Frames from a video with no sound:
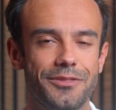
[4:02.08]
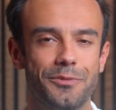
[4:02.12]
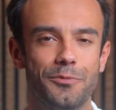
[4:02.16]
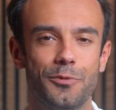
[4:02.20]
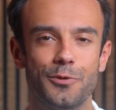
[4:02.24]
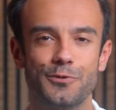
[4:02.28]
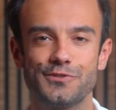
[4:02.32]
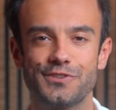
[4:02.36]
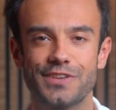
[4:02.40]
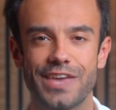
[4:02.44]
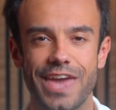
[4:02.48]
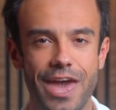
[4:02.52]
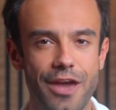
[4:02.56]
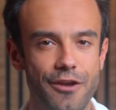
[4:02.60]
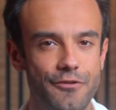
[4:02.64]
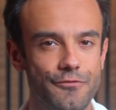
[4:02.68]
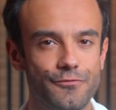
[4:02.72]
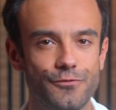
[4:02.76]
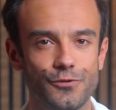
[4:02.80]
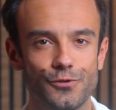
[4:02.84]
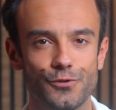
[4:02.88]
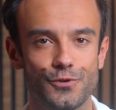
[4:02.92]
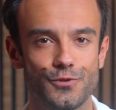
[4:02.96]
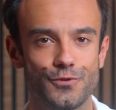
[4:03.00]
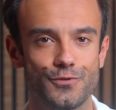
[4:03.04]
the most
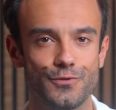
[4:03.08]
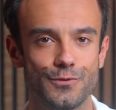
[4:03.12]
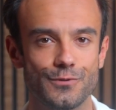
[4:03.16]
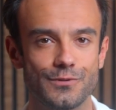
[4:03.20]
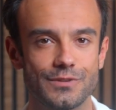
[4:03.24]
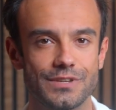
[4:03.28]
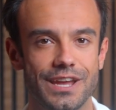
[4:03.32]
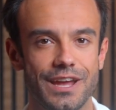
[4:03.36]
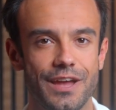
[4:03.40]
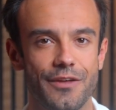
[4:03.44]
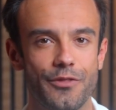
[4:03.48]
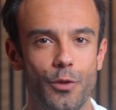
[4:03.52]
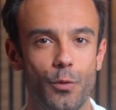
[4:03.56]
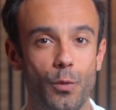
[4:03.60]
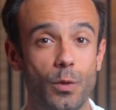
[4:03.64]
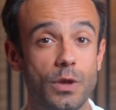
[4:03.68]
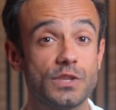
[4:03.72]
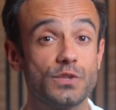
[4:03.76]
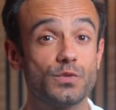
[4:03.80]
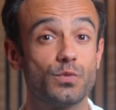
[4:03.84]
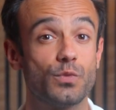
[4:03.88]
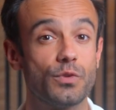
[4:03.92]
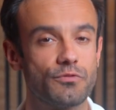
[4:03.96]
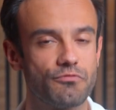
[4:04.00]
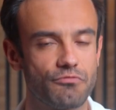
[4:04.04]
careful crews, the
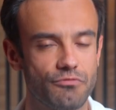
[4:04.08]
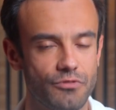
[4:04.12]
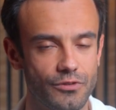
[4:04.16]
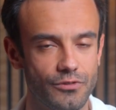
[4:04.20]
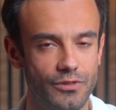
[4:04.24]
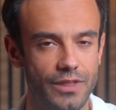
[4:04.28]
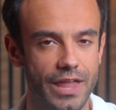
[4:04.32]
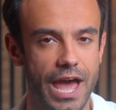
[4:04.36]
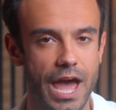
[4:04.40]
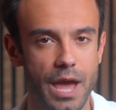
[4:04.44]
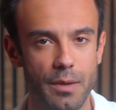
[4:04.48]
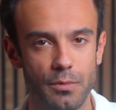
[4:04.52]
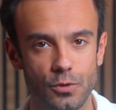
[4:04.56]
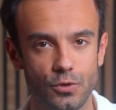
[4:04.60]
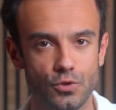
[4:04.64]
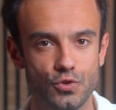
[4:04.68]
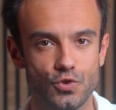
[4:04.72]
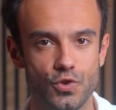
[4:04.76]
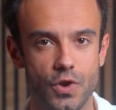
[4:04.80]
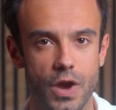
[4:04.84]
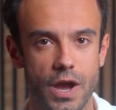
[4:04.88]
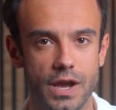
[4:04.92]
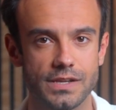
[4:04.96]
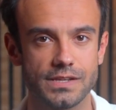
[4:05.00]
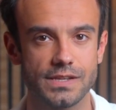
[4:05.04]
ones with reliable
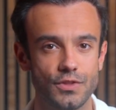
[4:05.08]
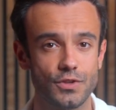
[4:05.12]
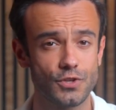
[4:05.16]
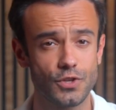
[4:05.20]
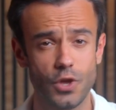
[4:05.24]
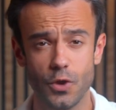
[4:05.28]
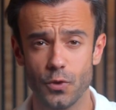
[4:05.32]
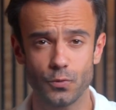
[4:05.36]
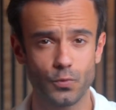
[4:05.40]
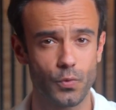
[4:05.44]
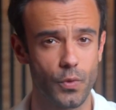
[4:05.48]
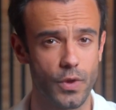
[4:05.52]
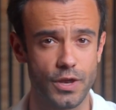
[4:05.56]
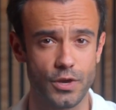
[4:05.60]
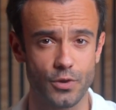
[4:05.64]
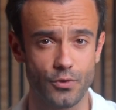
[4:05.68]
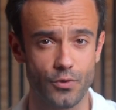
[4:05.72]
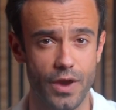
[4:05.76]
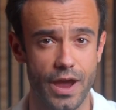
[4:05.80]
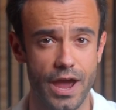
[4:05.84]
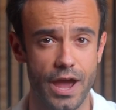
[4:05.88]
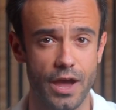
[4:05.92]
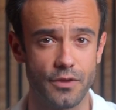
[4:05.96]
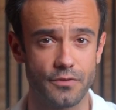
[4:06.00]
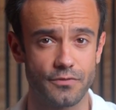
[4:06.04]
trucks, they don't wait
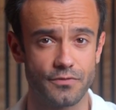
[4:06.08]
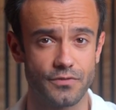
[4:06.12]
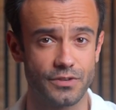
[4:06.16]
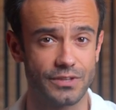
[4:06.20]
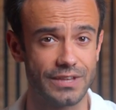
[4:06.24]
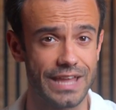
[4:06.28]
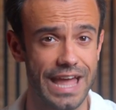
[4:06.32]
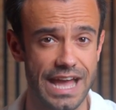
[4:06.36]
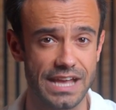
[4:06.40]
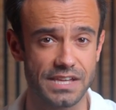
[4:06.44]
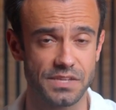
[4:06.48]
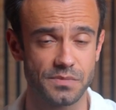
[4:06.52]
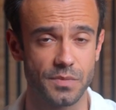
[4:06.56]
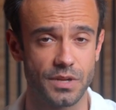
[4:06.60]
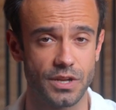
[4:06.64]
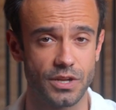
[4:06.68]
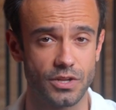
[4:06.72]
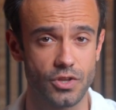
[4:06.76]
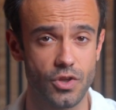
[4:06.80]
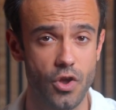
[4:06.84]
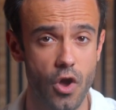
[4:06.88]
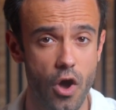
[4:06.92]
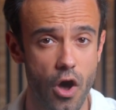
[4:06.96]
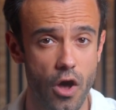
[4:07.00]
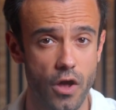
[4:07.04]
around for
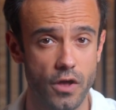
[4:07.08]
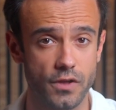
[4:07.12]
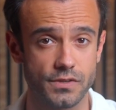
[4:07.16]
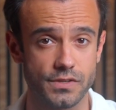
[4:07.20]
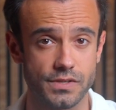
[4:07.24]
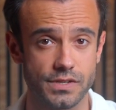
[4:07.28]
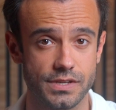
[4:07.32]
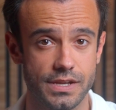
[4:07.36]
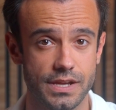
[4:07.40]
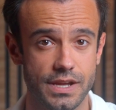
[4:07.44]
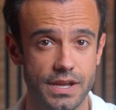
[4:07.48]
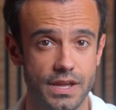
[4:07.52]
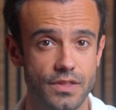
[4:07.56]
last-minute calls.